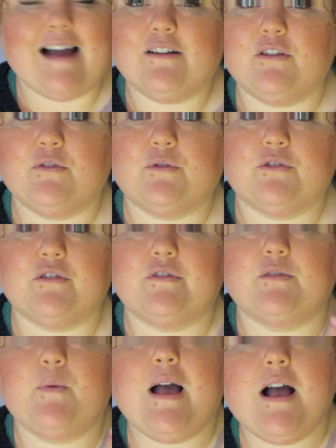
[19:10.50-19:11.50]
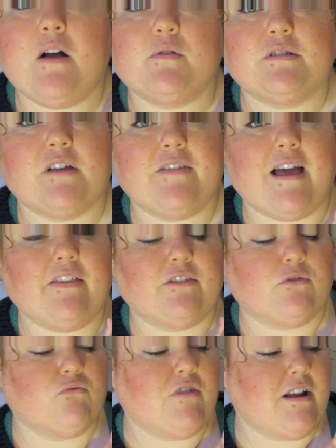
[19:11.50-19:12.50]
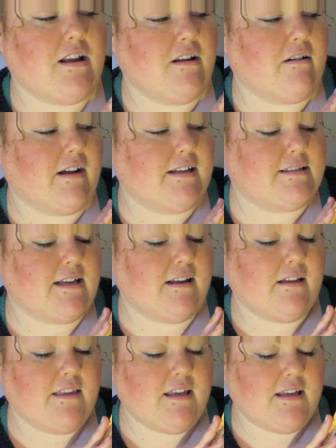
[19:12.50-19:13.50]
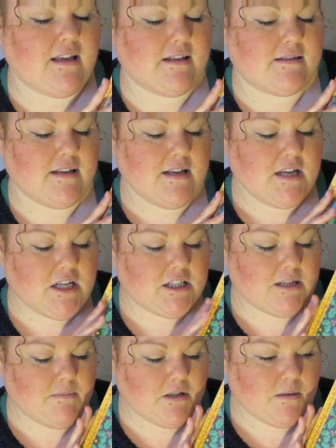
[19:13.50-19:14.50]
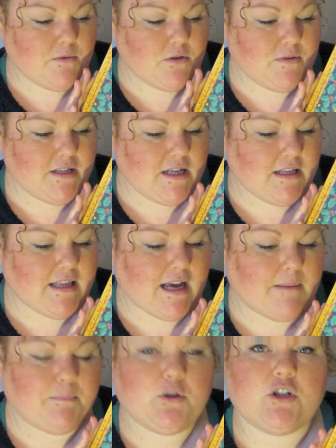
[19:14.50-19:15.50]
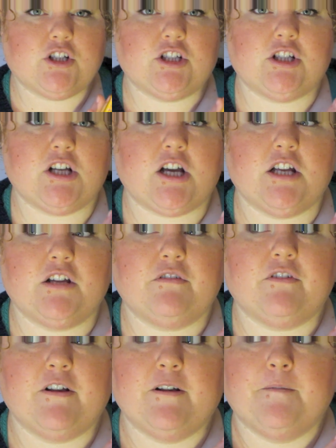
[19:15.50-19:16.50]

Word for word: hadn't thought of as well, so that's really nice. And I think it's sometimes you need that push to kind of